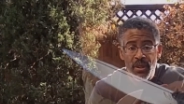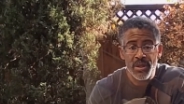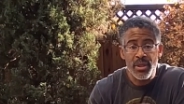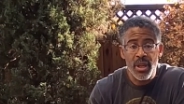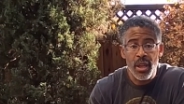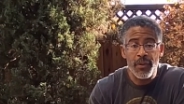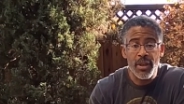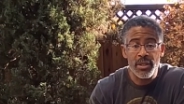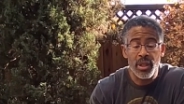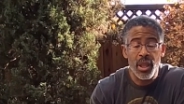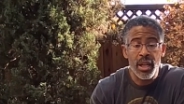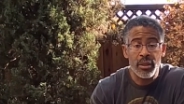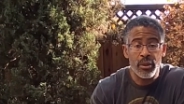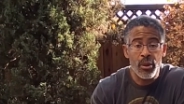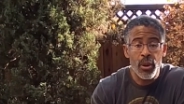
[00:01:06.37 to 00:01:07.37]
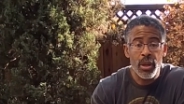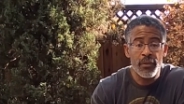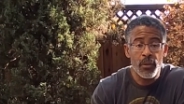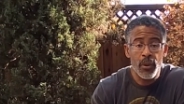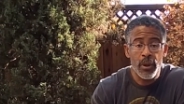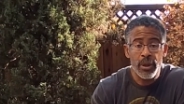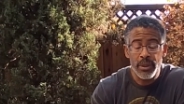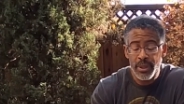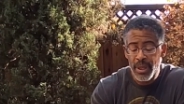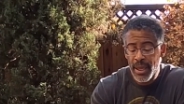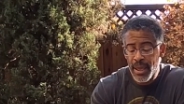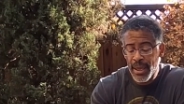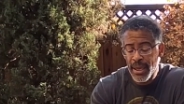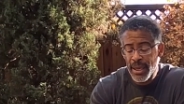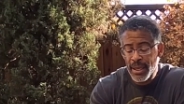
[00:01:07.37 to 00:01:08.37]
This knife has a lot going for it,
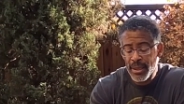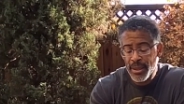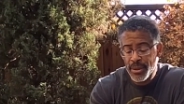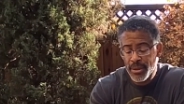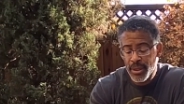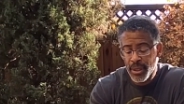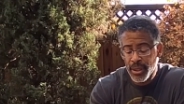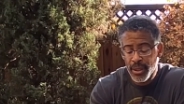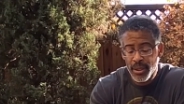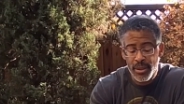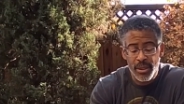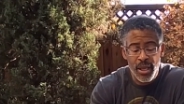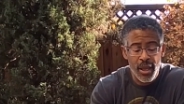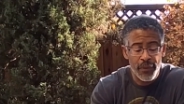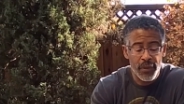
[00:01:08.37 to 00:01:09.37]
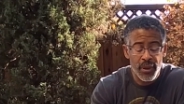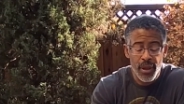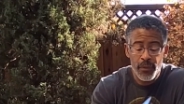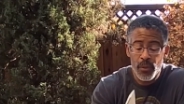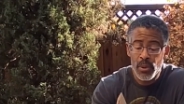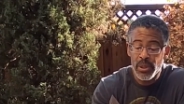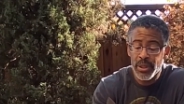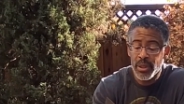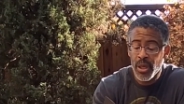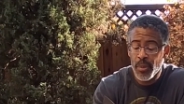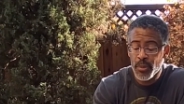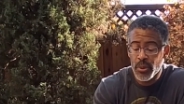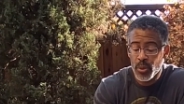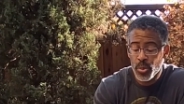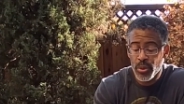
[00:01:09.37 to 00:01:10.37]
and it's a knife that I've really
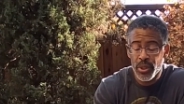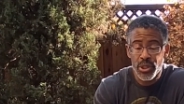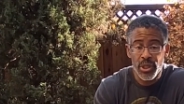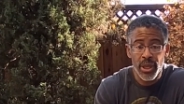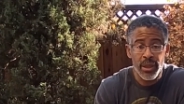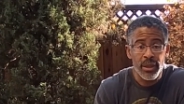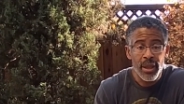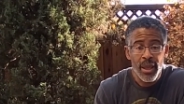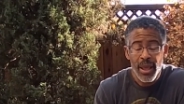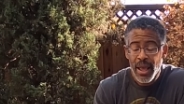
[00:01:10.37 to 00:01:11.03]
come to appreciate.